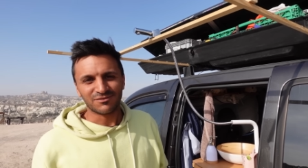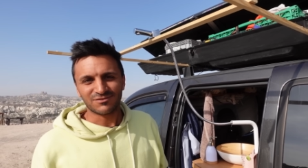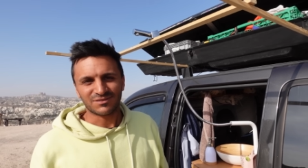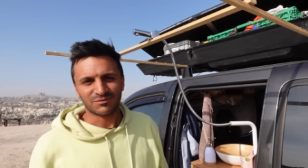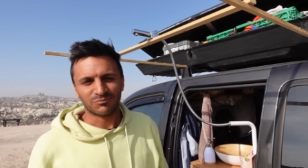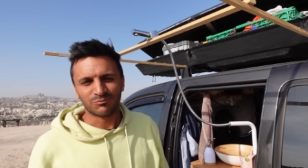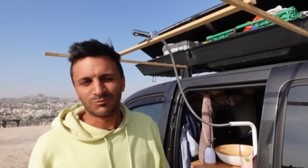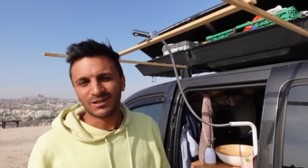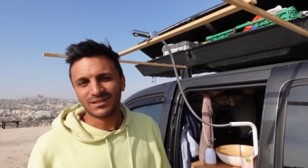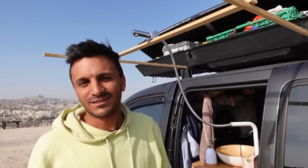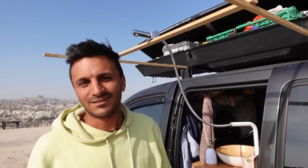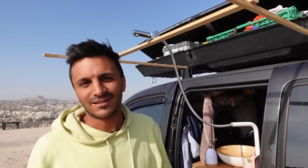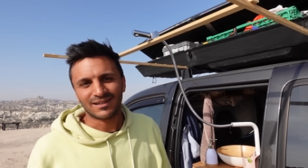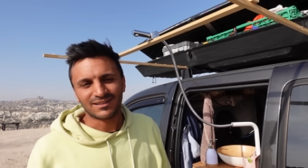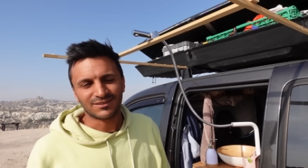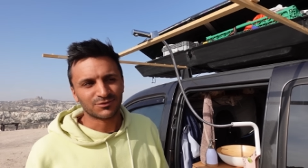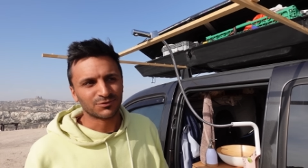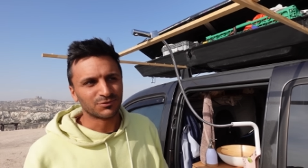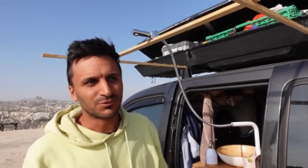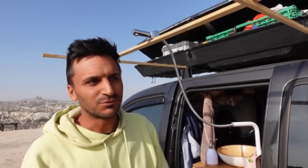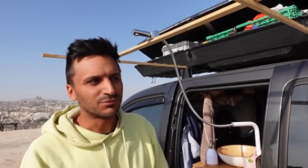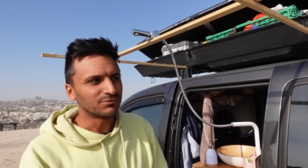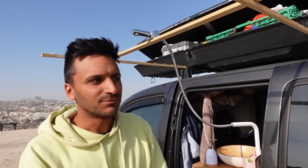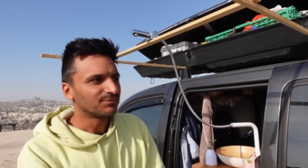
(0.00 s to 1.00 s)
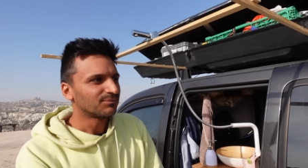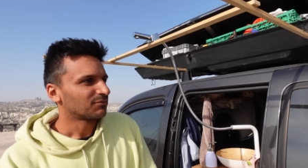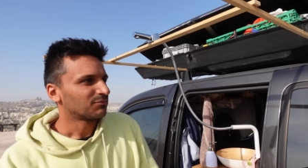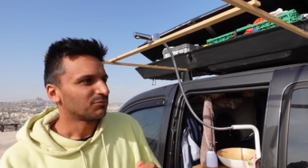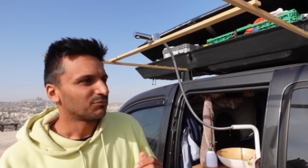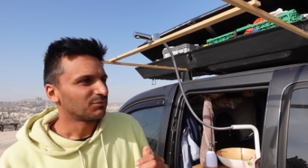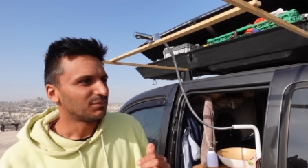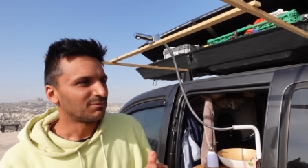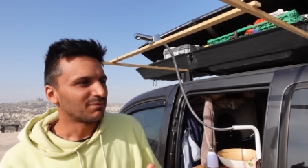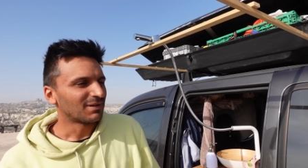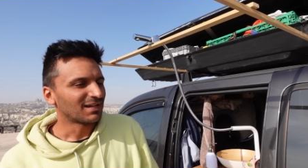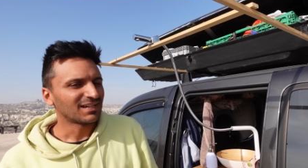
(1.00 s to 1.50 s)
used in winter at all.
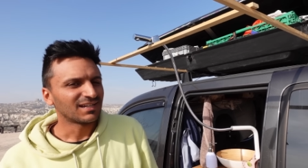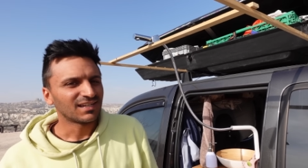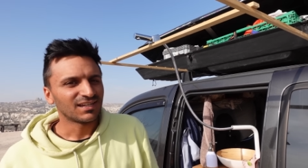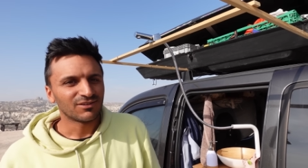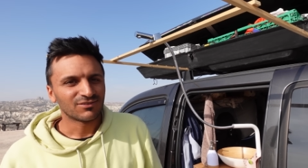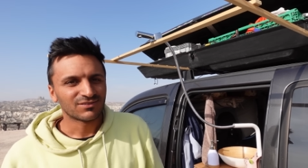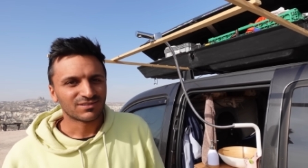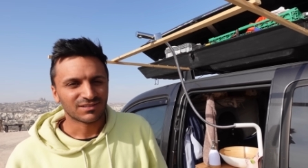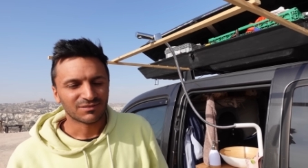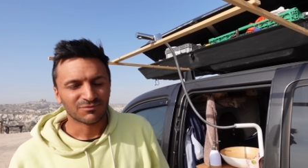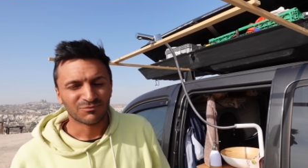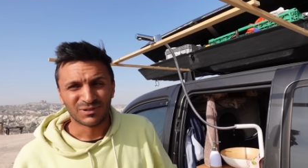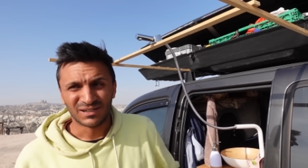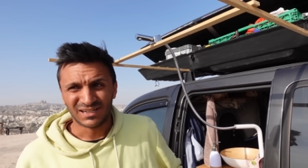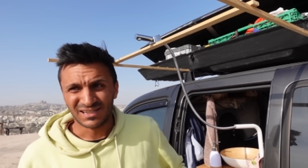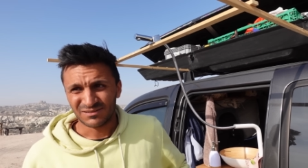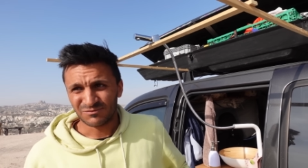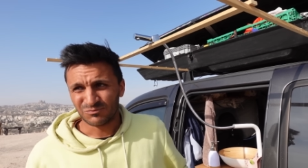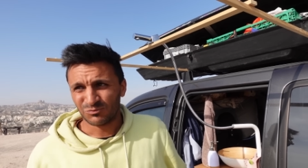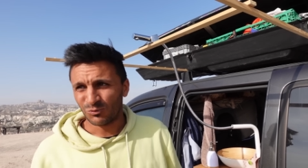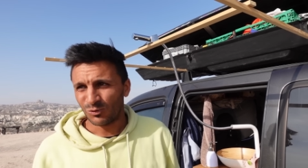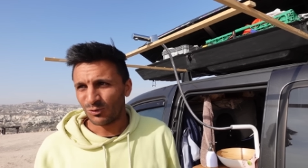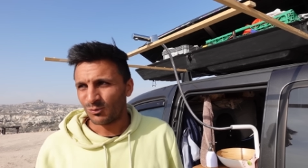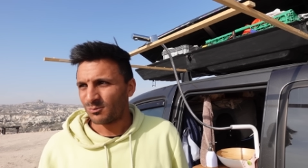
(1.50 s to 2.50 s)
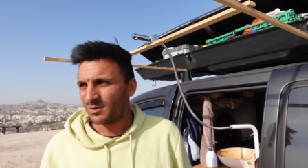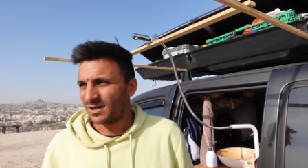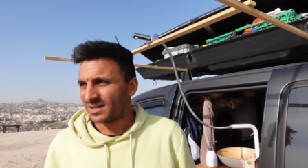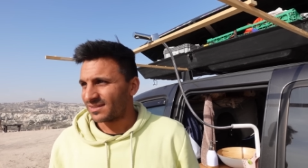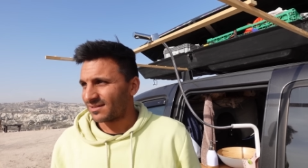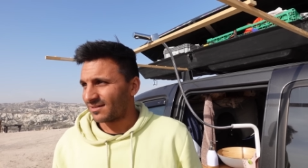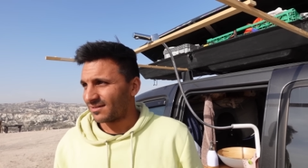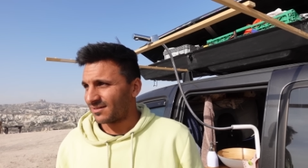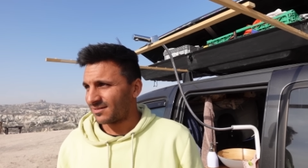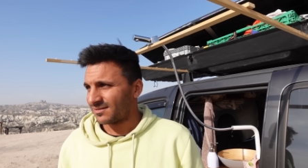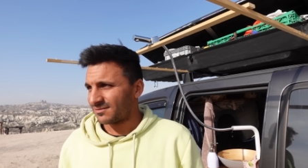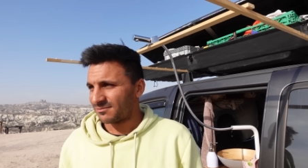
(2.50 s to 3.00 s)
We mainly use it when it's warm
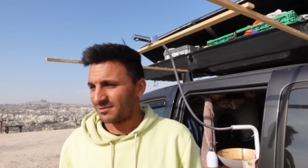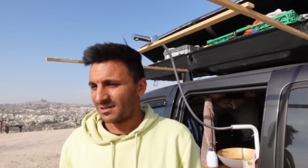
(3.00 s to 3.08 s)
weather.